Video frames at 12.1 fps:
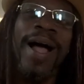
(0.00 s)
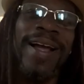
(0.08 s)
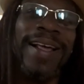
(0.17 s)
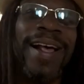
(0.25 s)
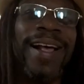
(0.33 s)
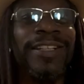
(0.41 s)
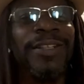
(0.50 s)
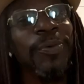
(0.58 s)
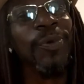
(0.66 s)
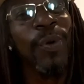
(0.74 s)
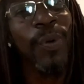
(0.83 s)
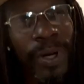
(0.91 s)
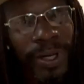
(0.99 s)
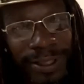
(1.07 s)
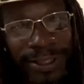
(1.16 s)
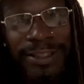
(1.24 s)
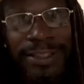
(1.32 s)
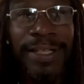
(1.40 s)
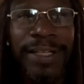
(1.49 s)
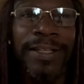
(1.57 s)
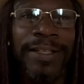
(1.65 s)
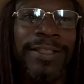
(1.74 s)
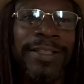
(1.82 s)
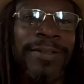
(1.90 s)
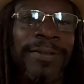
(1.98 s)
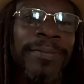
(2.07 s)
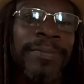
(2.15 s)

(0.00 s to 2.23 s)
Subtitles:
I got some questions,